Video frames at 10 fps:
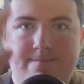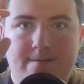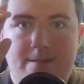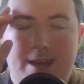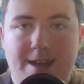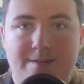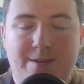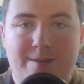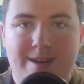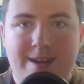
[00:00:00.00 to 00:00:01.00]
Hey
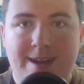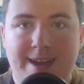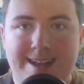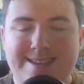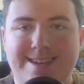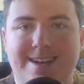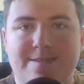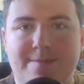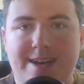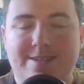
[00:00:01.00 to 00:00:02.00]
everyone, NCS
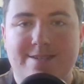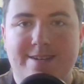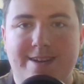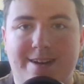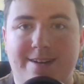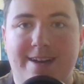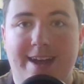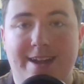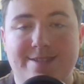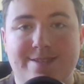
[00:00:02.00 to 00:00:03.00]
Master here, and
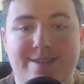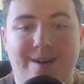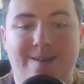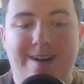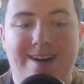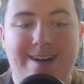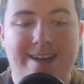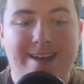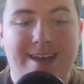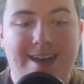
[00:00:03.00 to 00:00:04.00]

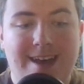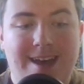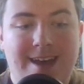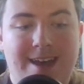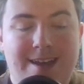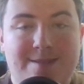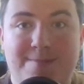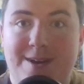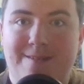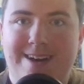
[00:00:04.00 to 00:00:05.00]
it's been a
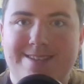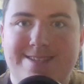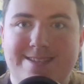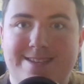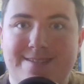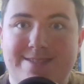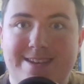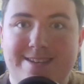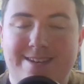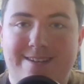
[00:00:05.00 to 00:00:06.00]
while since I've seen
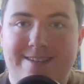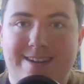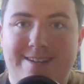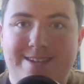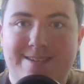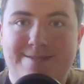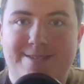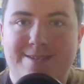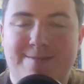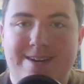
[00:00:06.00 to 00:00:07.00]
y'all here on
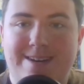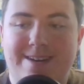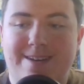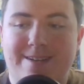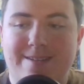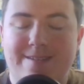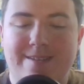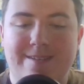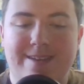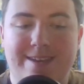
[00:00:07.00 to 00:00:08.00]
YouTube, huh?
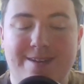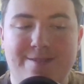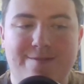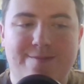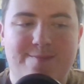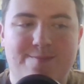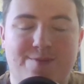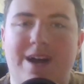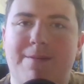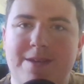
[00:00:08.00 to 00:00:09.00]
You've
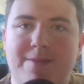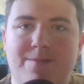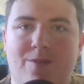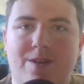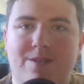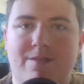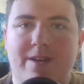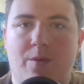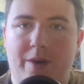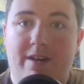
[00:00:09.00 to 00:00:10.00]
probably been wondering
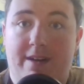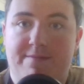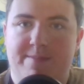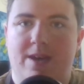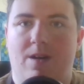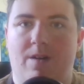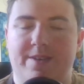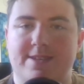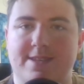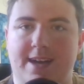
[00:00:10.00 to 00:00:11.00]
where I've been all
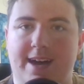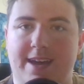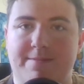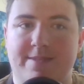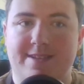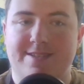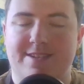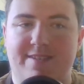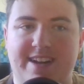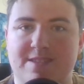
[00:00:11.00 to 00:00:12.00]
this time, considering
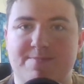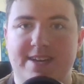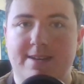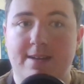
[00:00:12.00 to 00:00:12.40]
it's been,